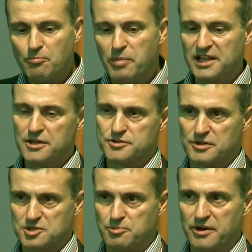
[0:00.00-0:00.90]
Better user
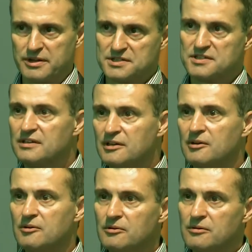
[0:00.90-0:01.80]
experience,
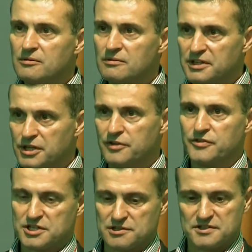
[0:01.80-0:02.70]
universal